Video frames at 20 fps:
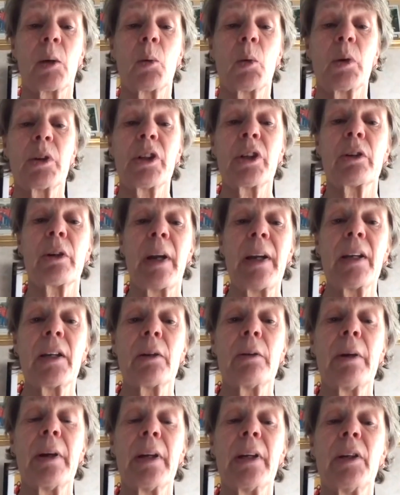What a great
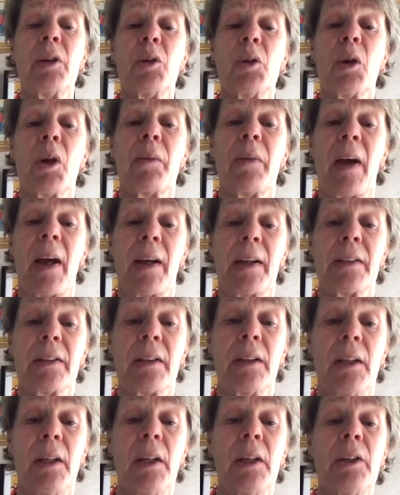career you have had.
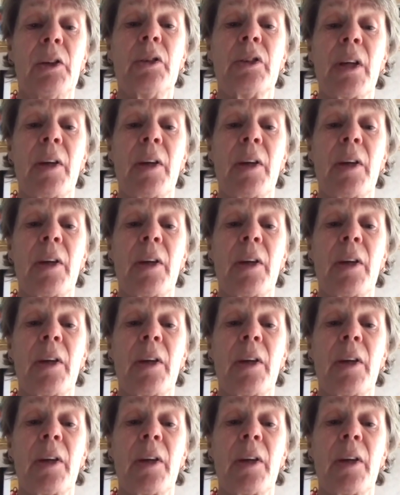You